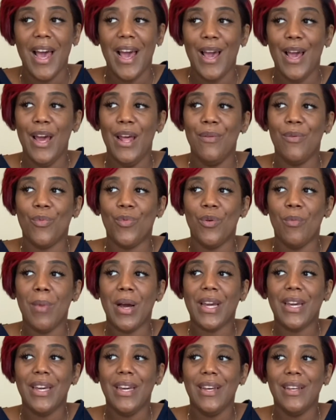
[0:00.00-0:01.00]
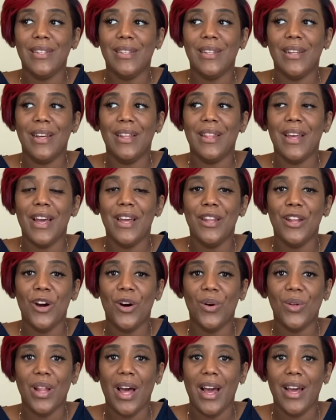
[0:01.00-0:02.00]
And with my kids, they
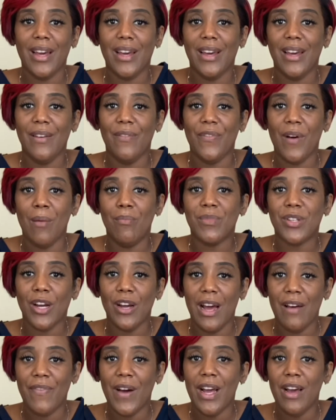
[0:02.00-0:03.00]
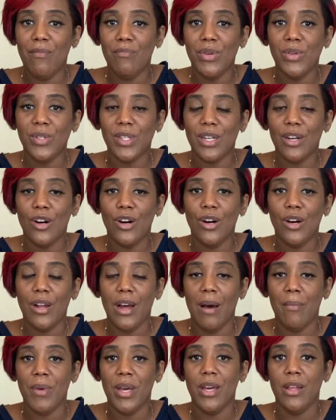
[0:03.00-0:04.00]
know, like, if I have music on,
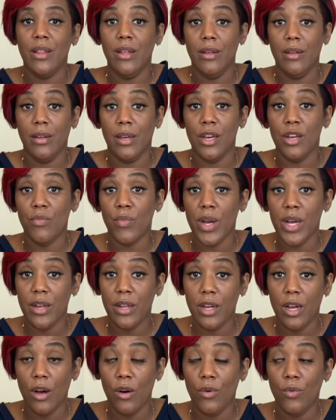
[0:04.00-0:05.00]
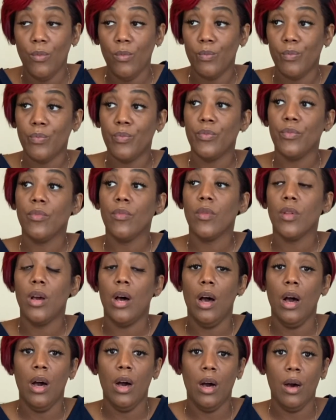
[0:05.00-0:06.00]
I'm either getting ready to go,
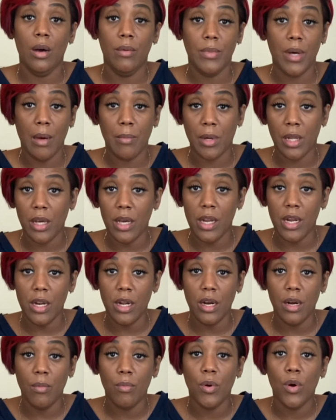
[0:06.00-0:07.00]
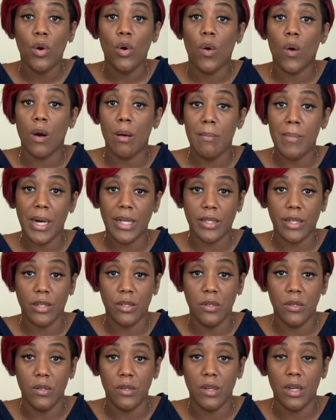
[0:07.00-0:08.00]
I'm cleaning up, or I'm about to
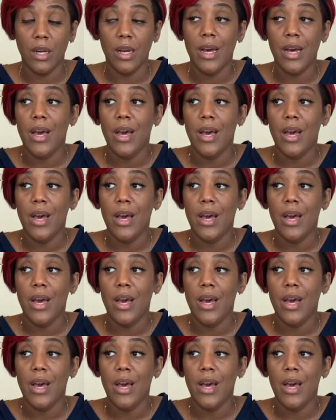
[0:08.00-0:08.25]
cook.